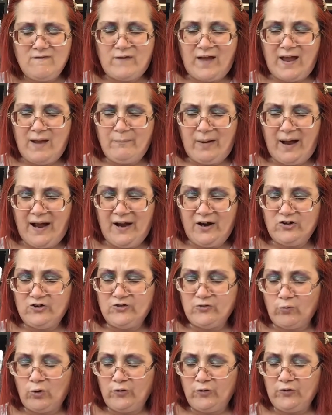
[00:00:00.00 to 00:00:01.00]

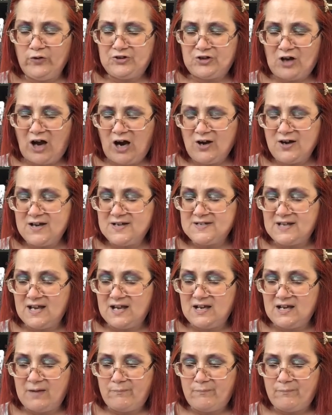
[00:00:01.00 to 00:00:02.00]
Vampires rule the darkness
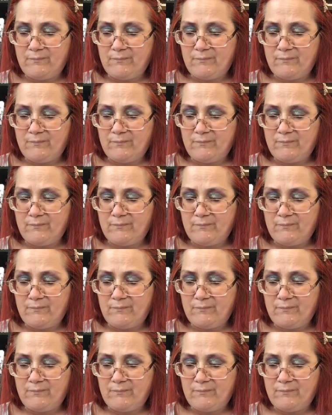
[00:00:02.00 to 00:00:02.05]
in,